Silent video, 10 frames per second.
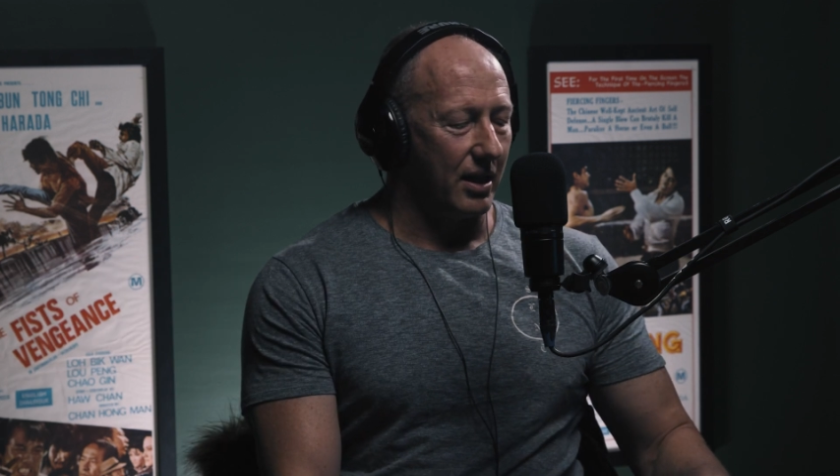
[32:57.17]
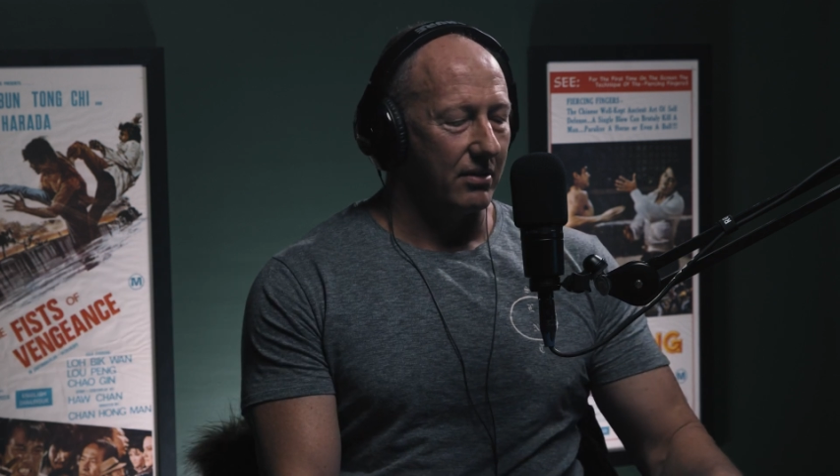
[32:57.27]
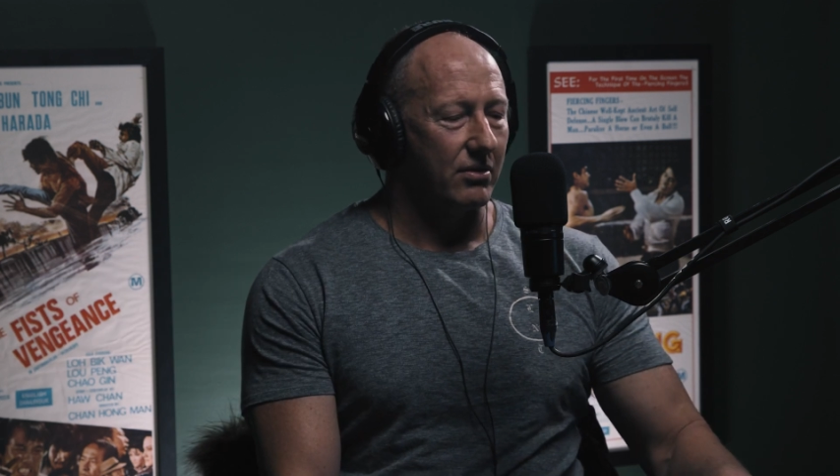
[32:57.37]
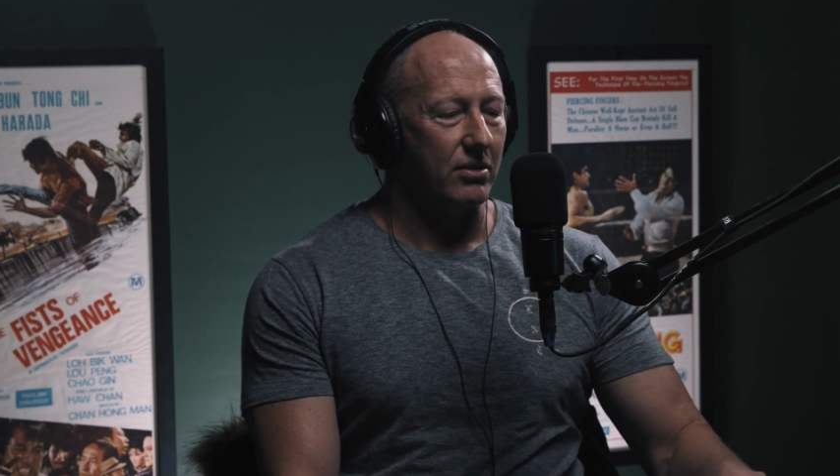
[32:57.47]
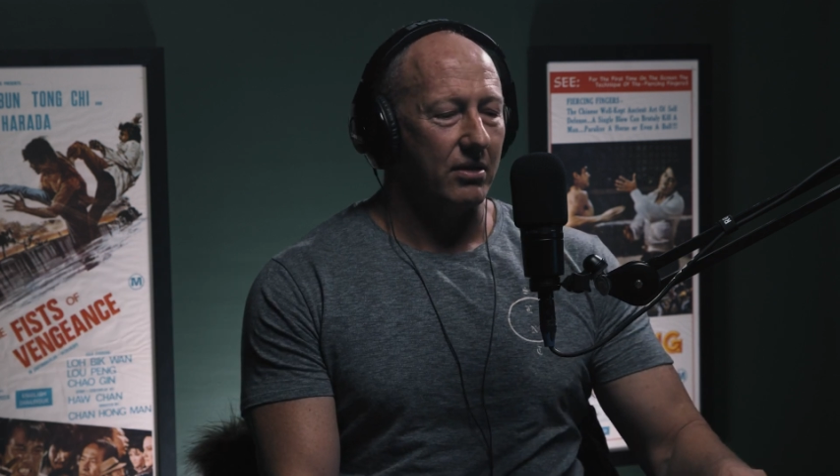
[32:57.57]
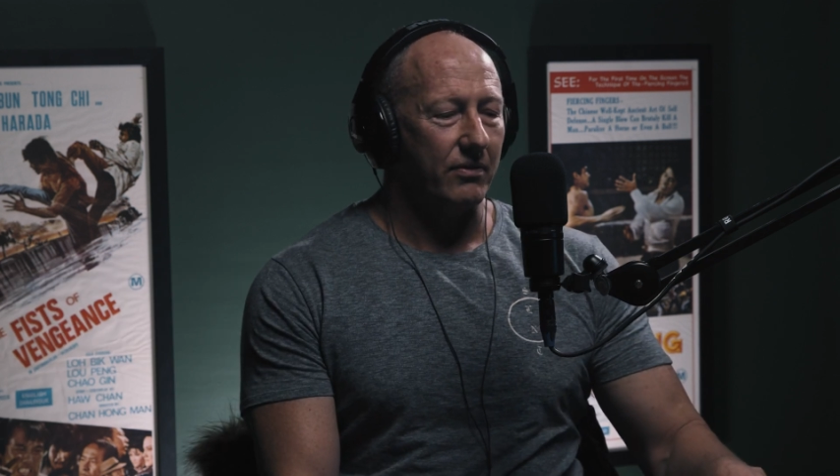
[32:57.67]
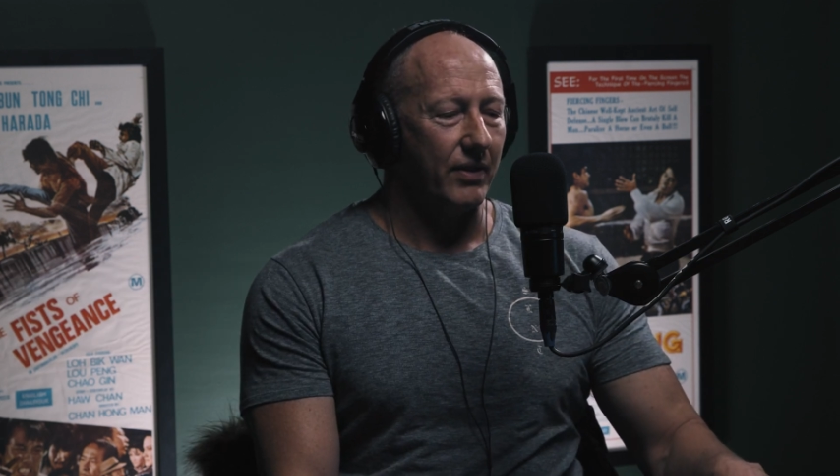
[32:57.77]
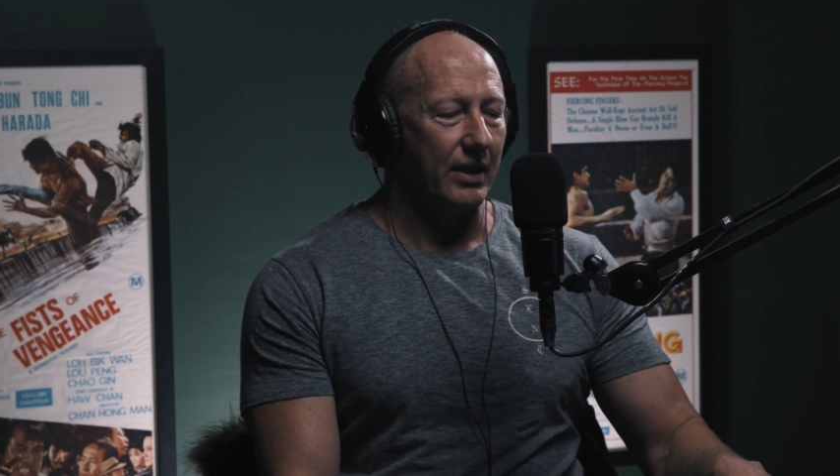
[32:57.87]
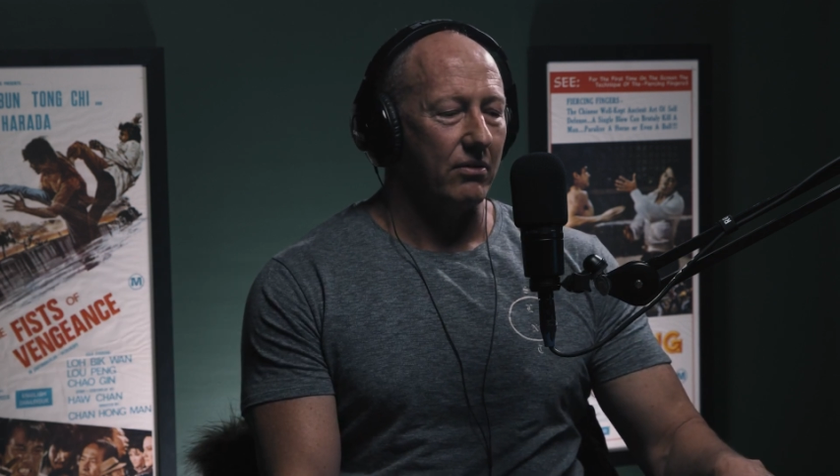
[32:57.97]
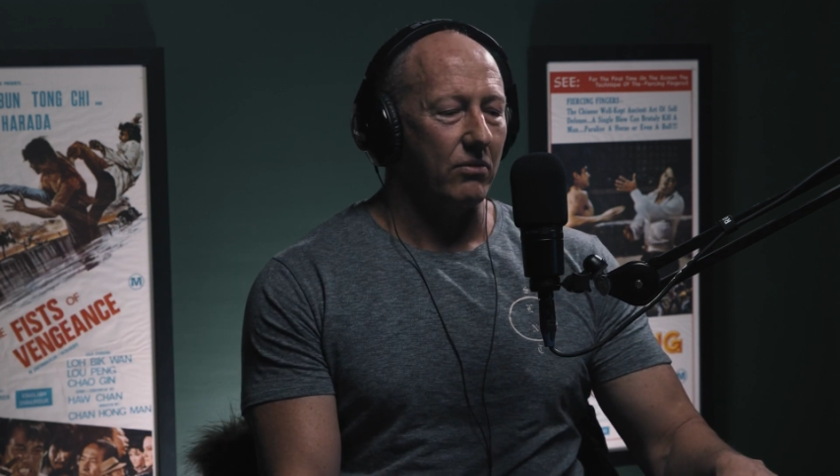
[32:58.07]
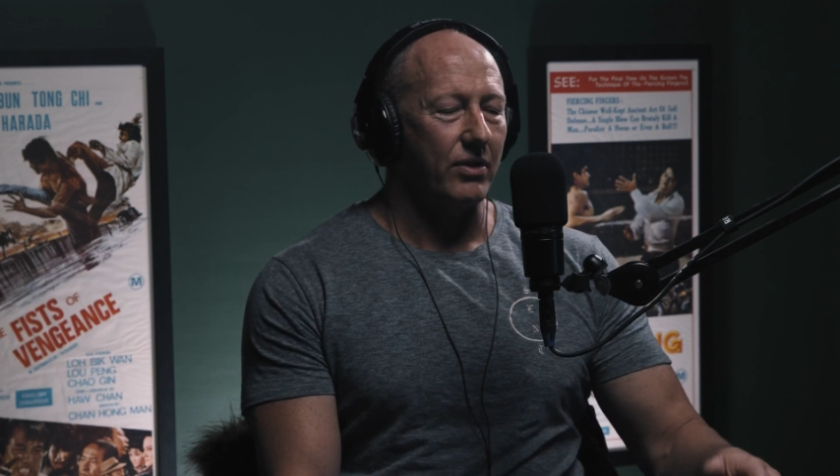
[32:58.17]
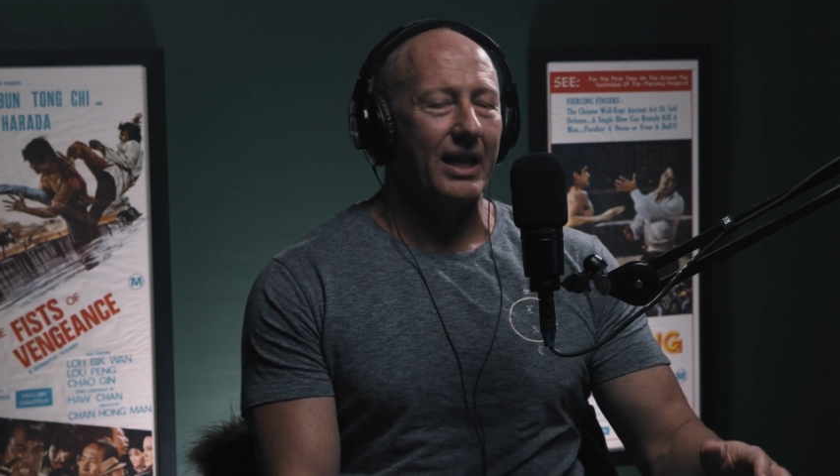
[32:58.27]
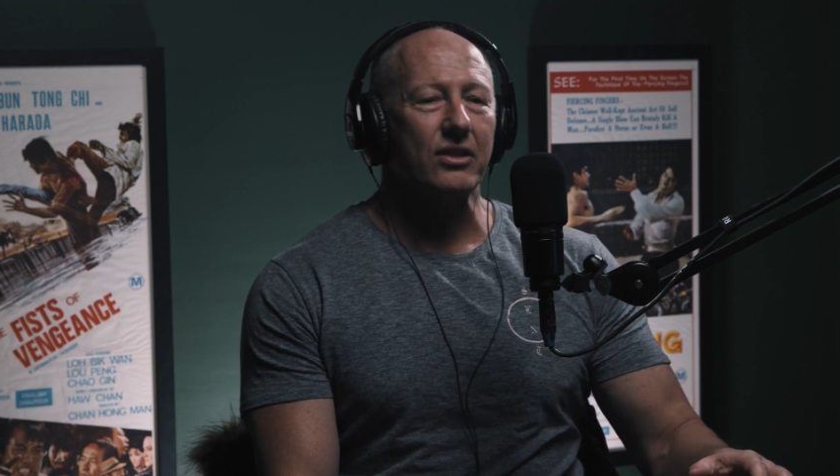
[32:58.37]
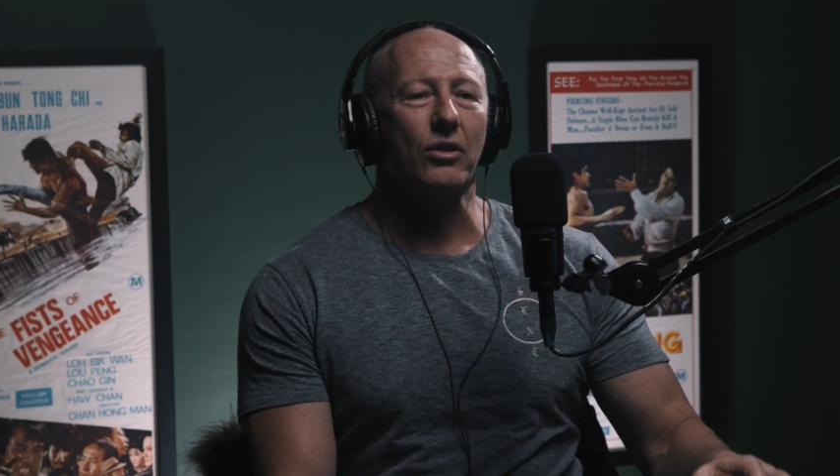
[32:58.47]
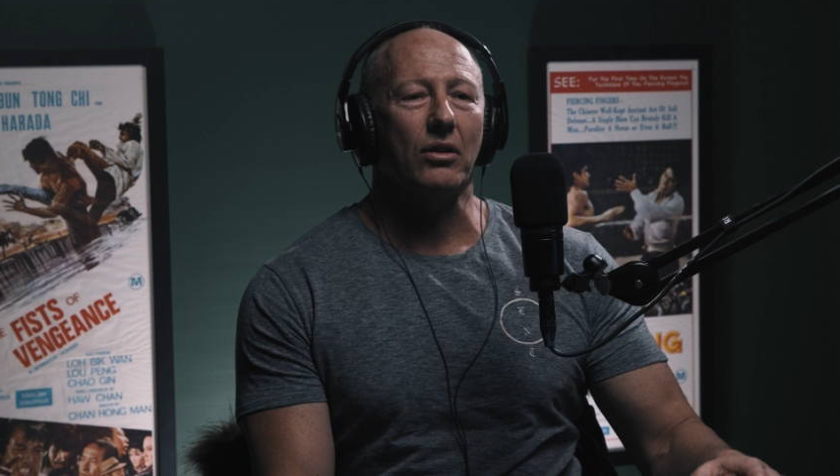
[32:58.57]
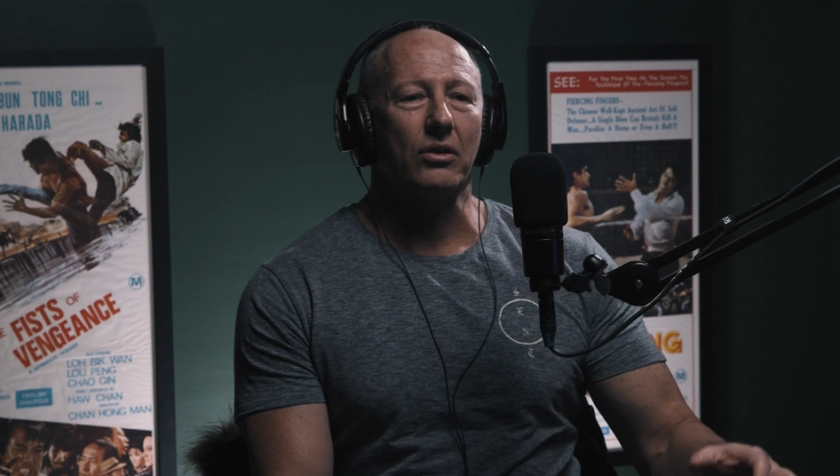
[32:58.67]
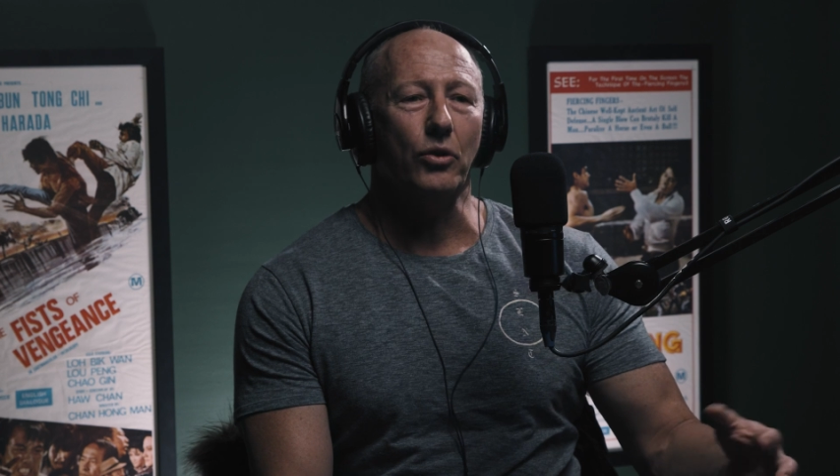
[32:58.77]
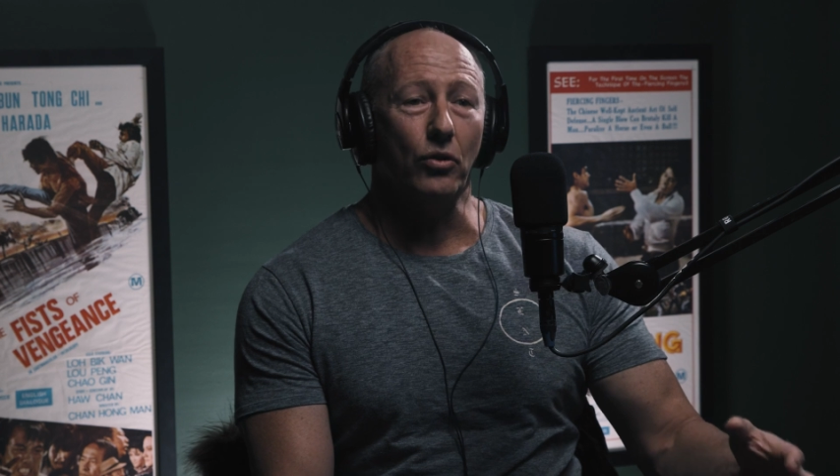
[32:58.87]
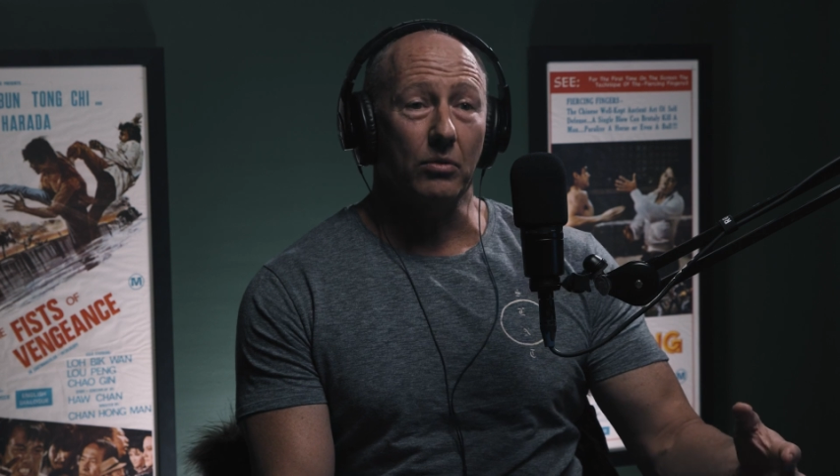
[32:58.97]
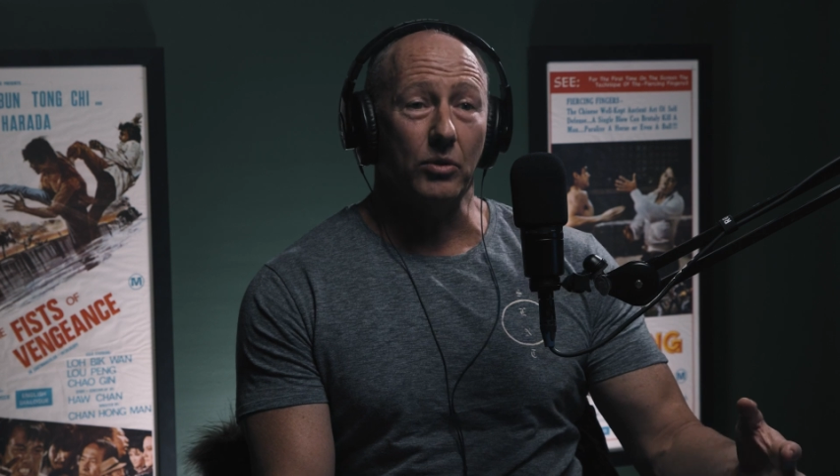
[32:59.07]
And and that's not
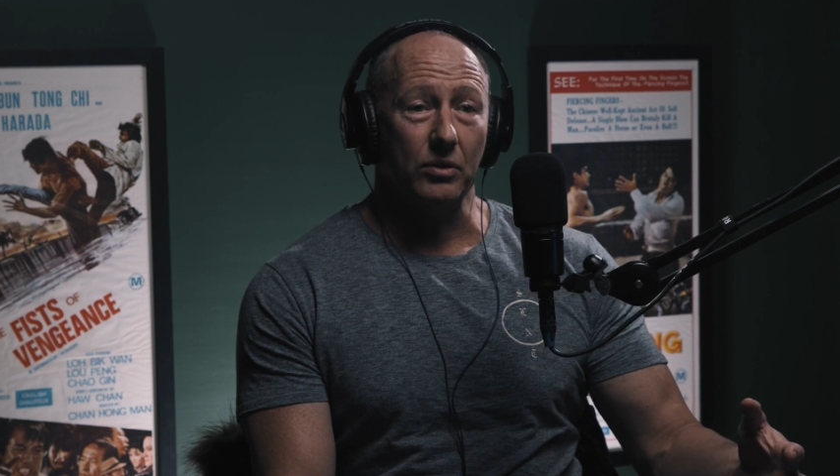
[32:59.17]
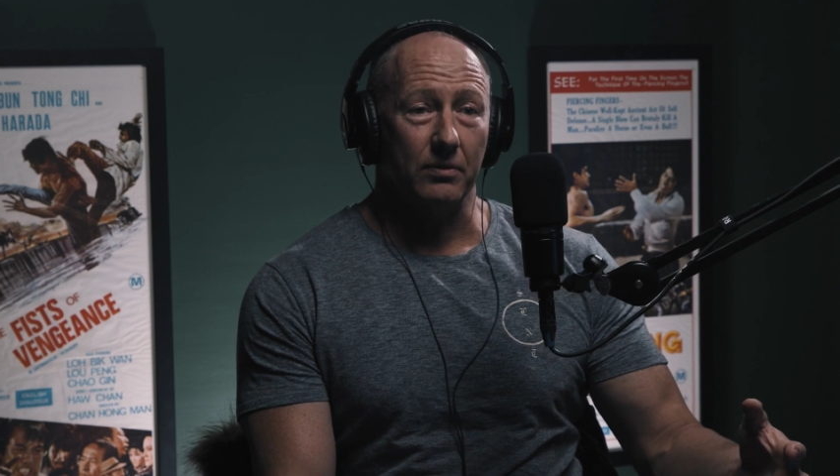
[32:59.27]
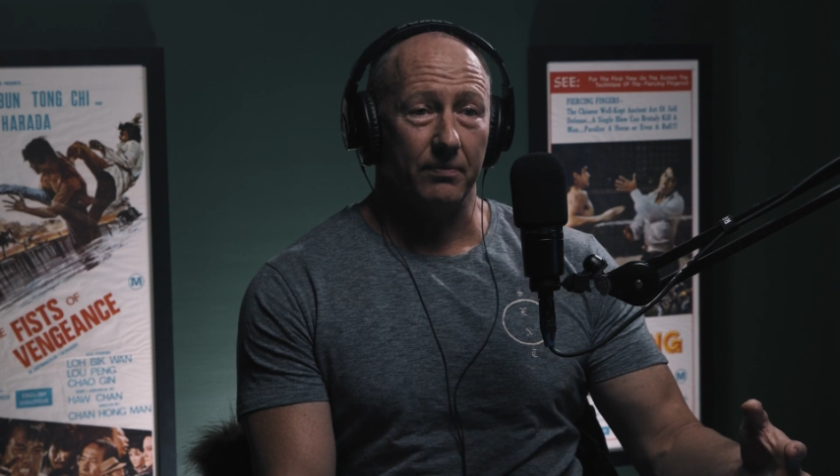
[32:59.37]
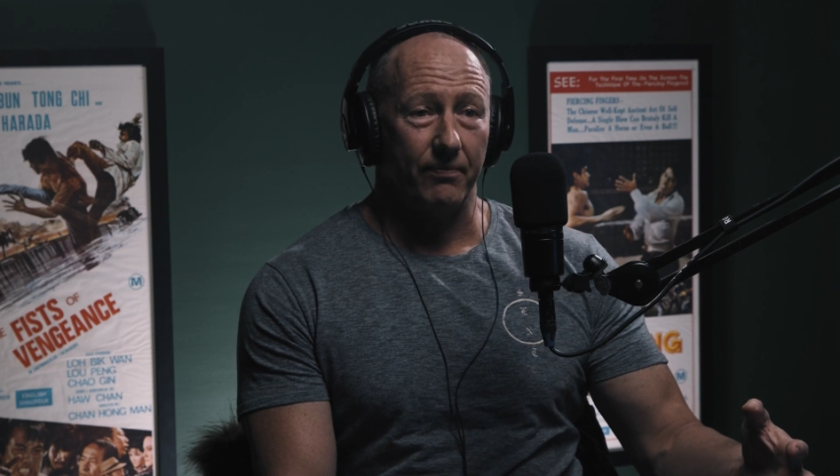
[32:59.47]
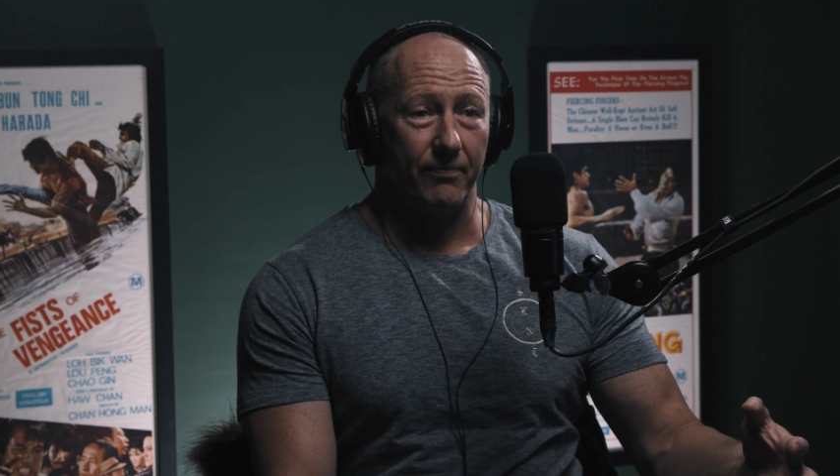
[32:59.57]
normal.